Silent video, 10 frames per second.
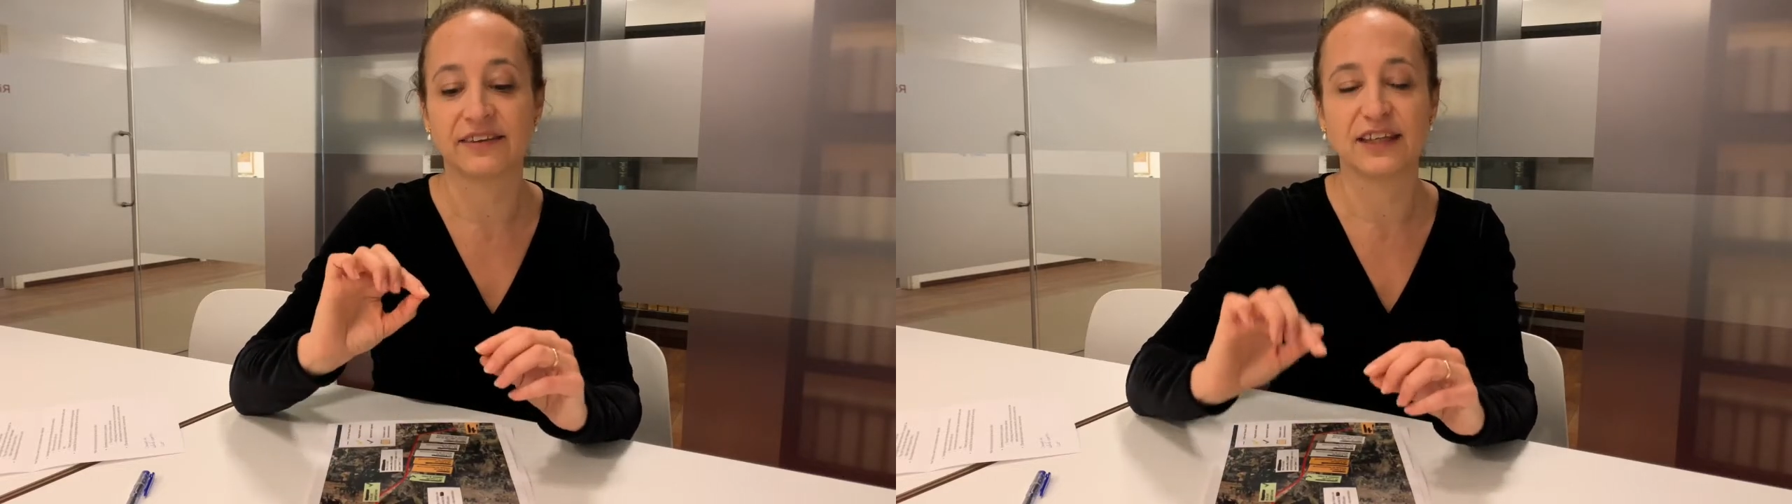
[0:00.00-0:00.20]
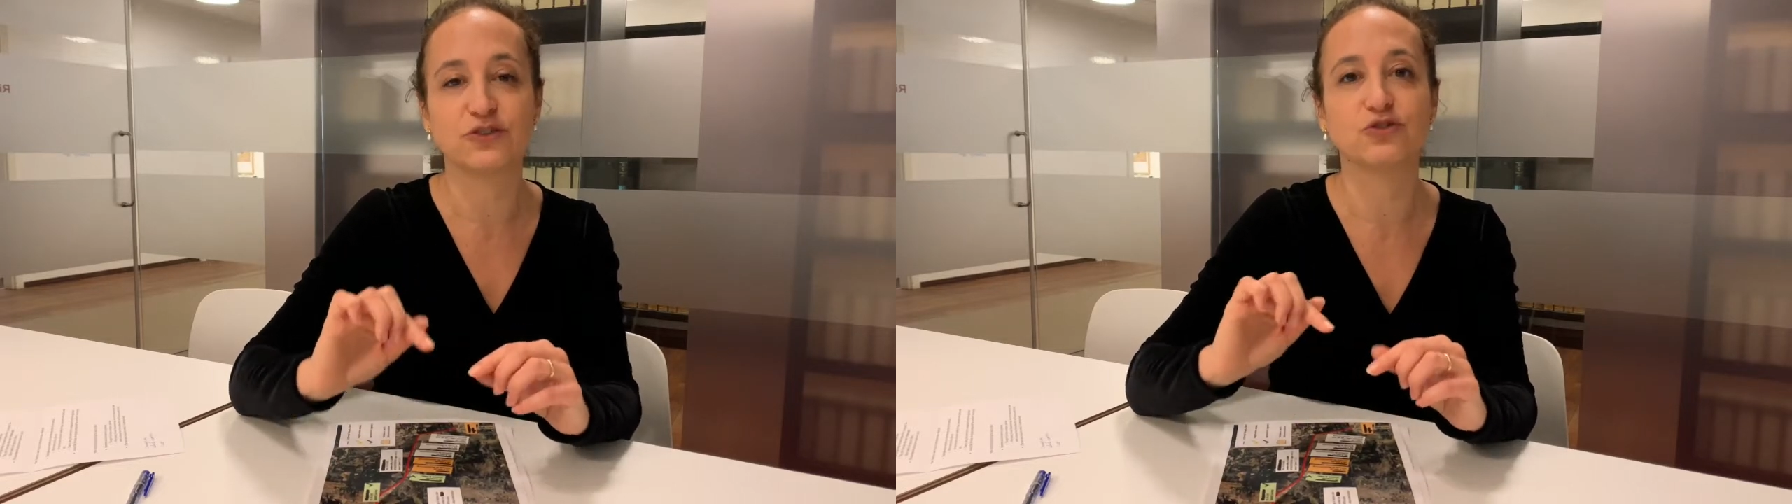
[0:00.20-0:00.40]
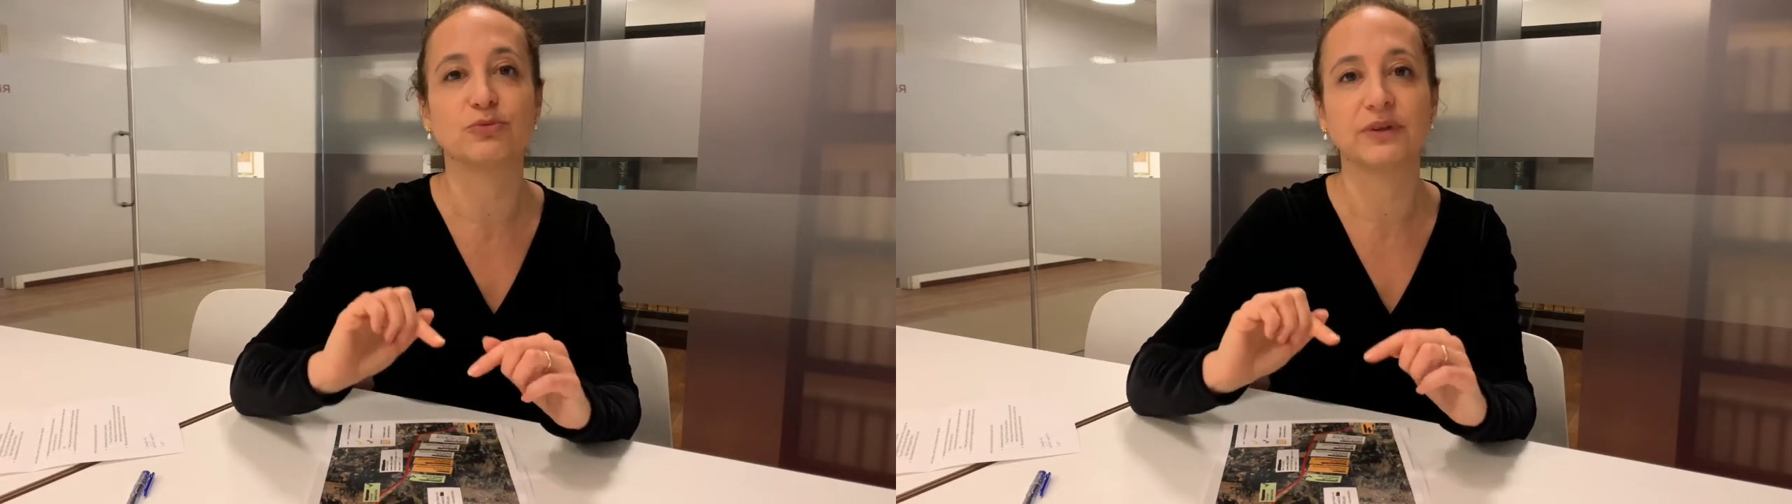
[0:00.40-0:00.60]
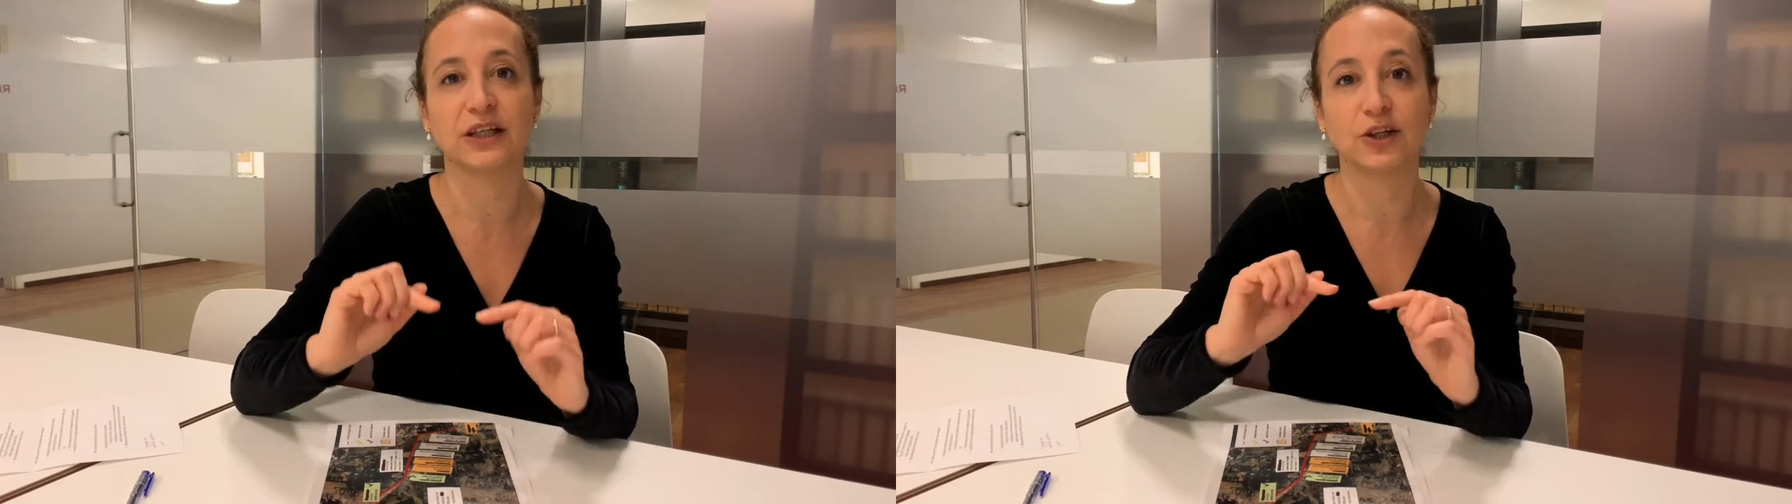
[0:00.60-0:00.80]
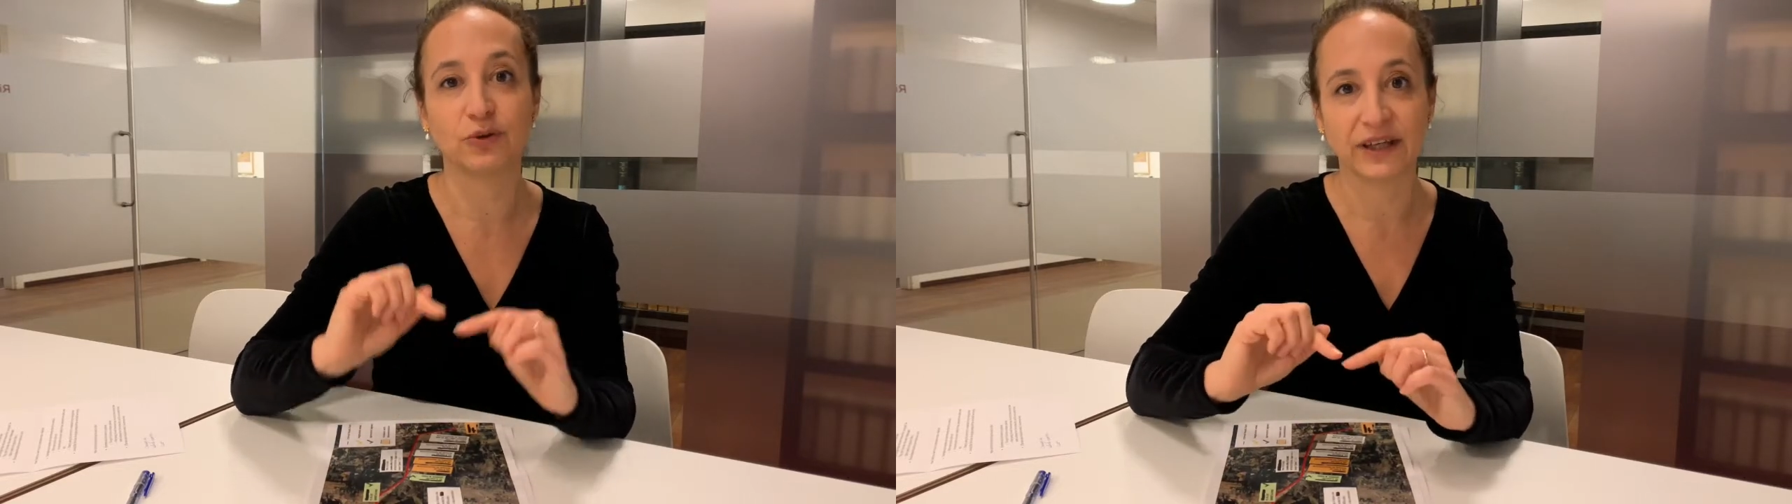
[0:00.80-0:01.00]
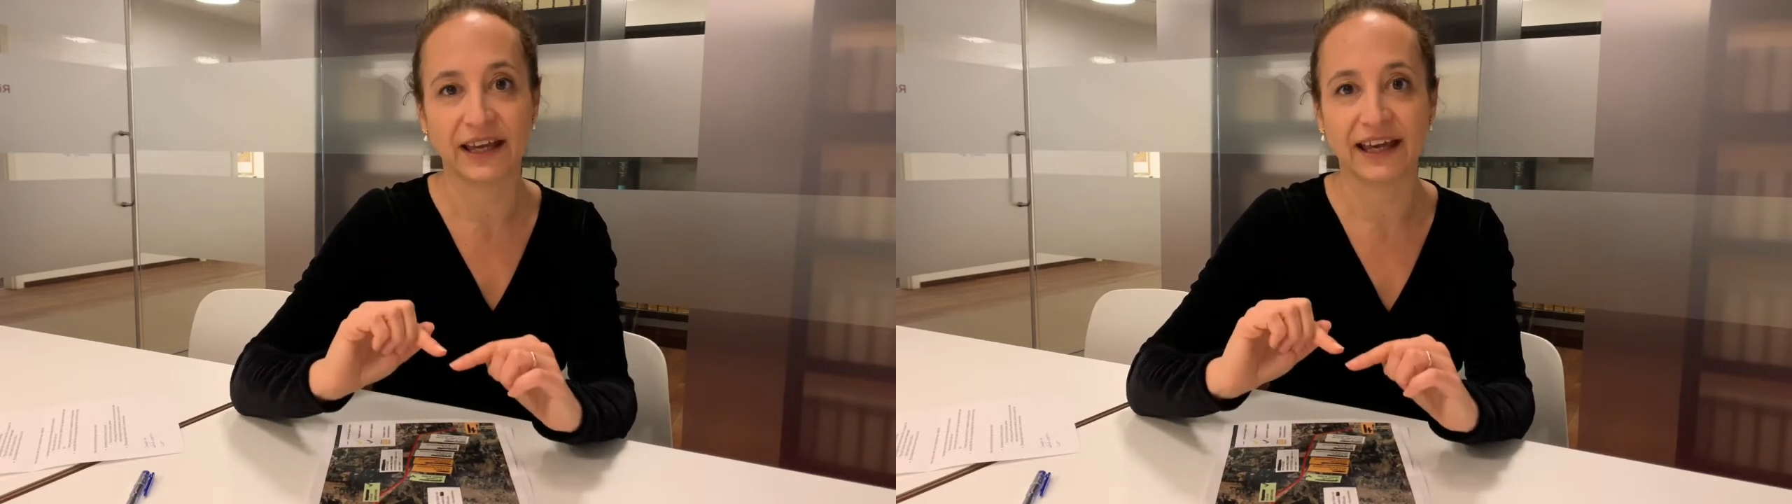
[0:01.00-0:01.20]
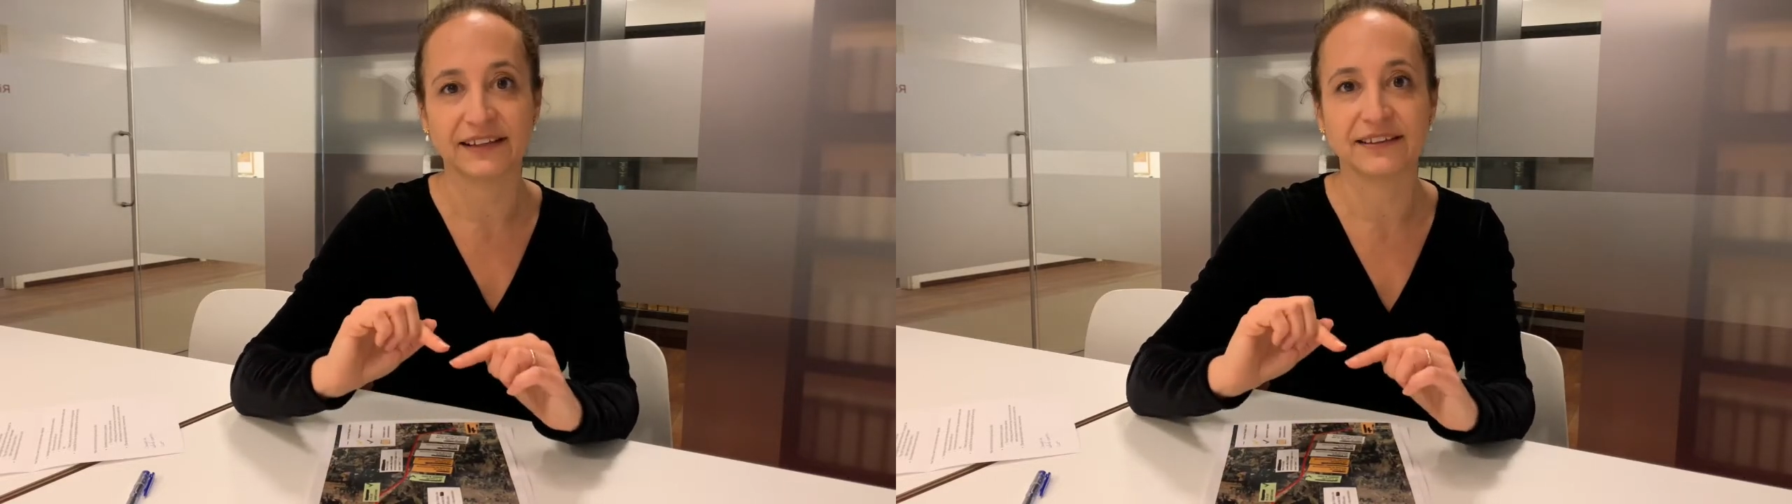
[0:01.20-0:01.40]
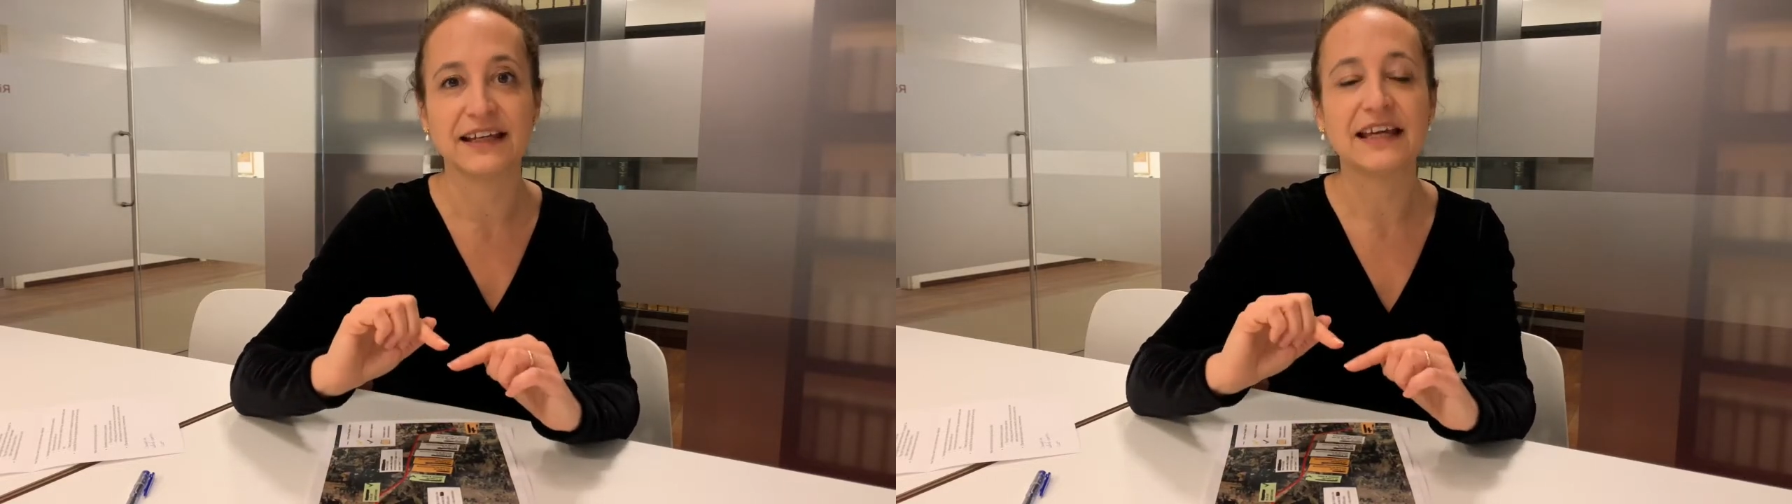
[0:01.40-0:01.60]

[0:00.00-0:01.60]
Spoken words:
things to be looking at.